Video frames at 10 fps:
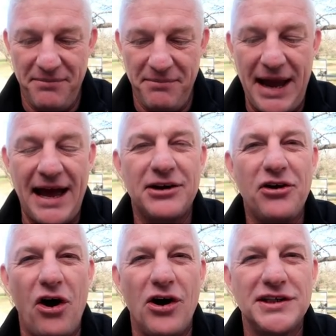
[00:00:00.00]
Matt
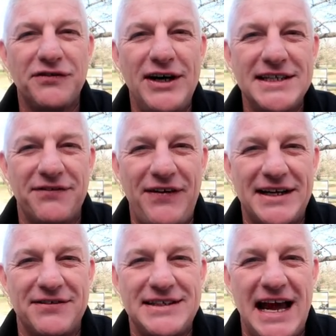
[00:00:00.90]
calls for his
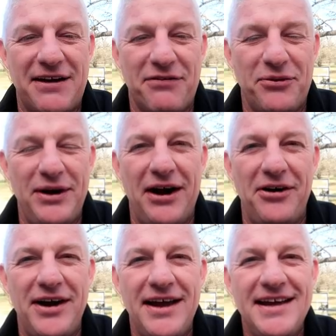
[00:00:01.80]
effective stack of three
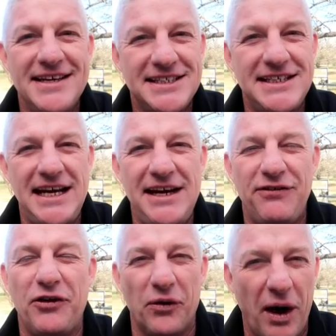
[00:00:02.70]
hundred.
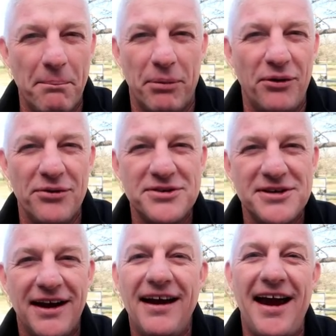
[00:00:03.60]
Steve
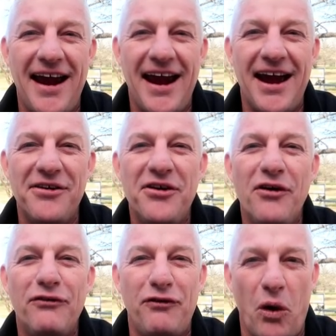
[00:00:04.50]
grumbles and
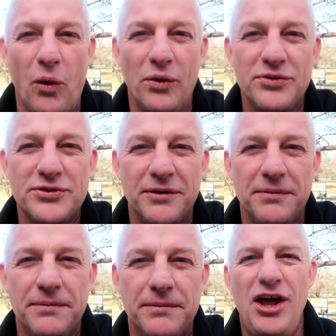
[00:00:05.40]
folds.
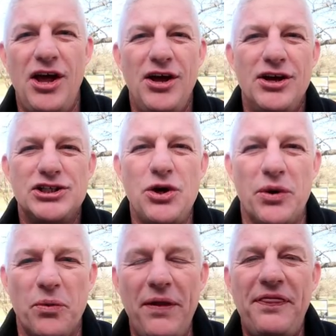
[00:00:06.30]
So
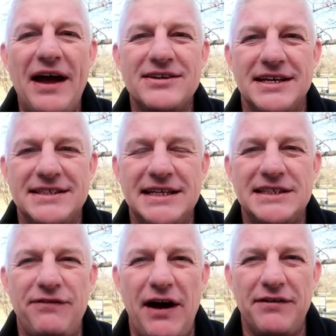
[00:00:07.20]
with one thousand
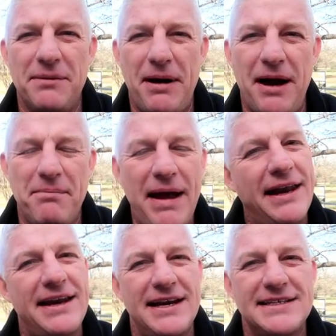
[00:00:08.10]
sixty-five in the pot,
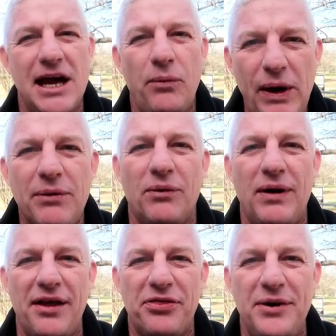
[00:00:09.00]
Matt and I decide we will
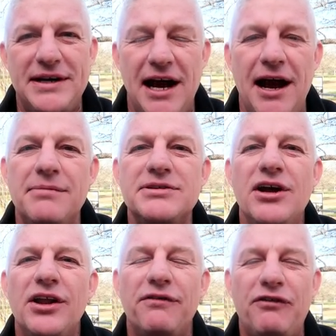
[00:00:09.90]
run it three times.
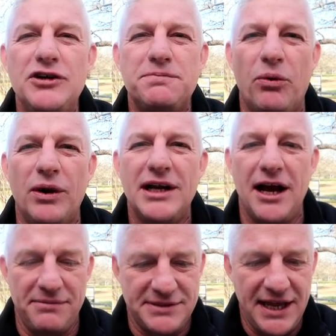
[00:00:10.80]
The first board
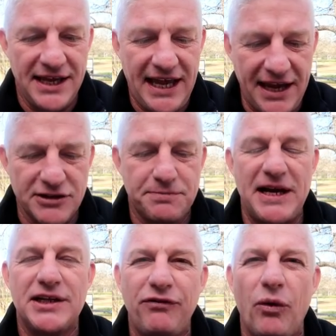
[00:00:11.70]
comes king of
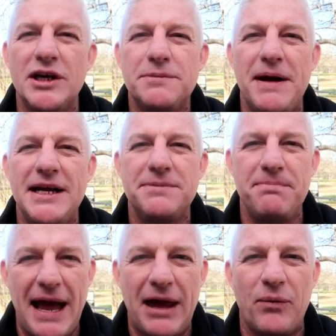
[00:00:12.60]
spades, four of spades.
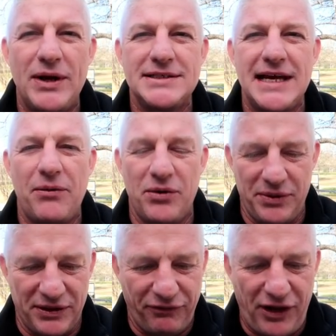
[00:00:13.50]
Matt wins that one
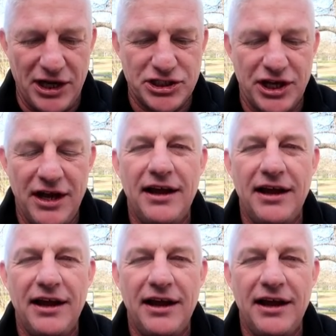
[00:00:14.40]
with a flush.